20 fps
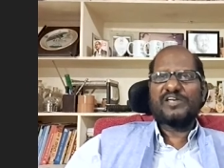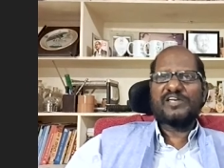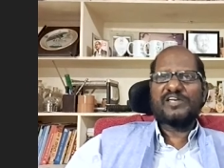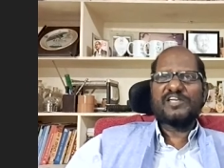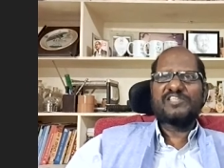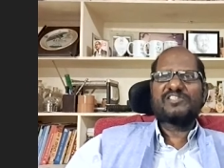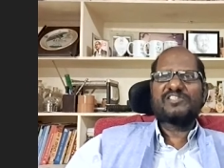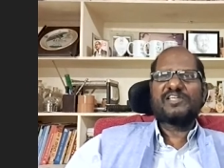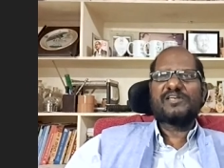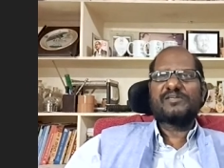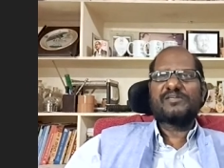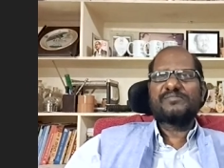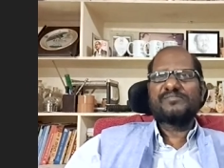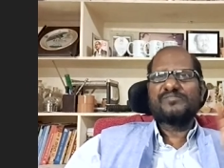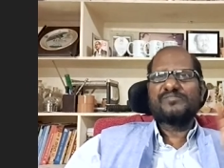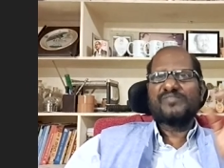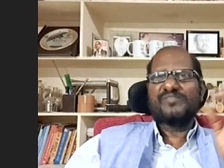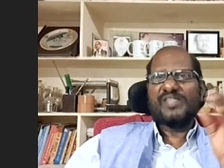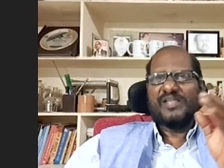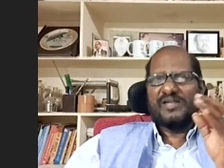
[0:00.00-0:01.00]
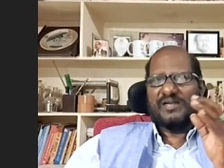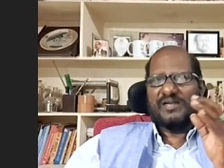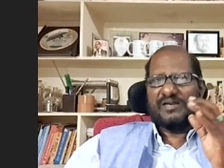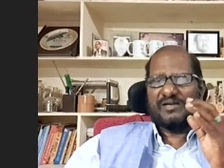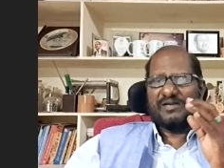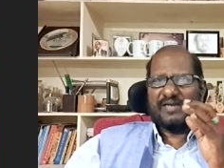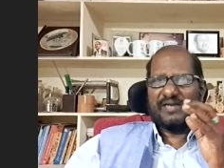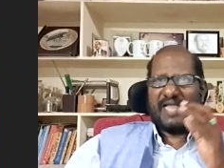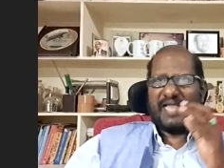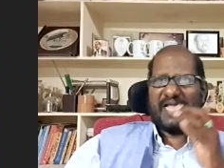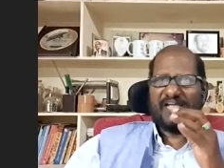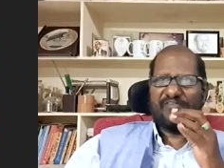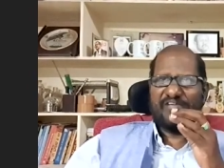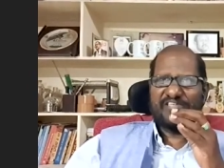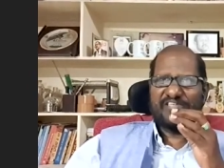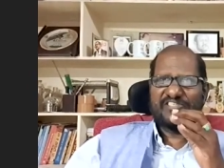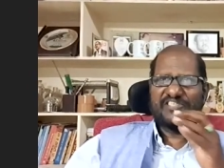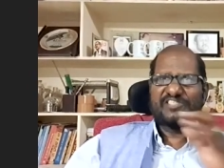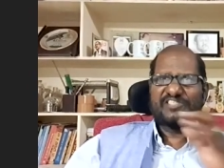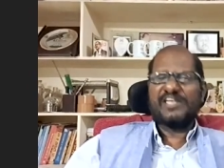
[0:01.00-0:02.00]
one reason.
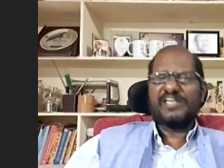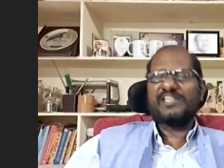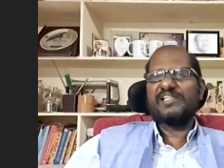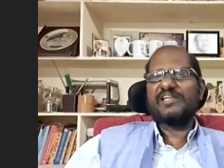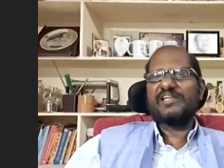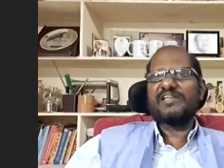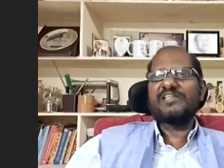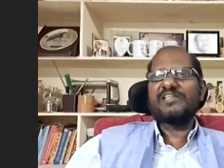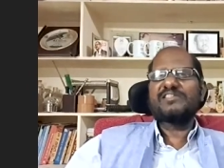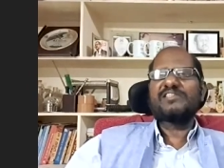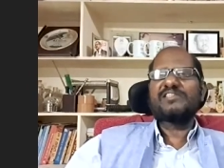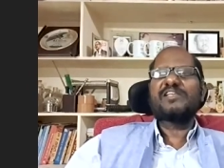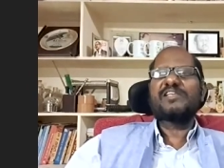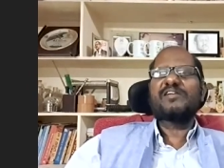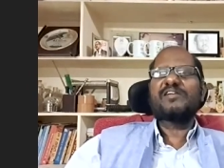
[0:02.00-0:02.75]
language is another reason.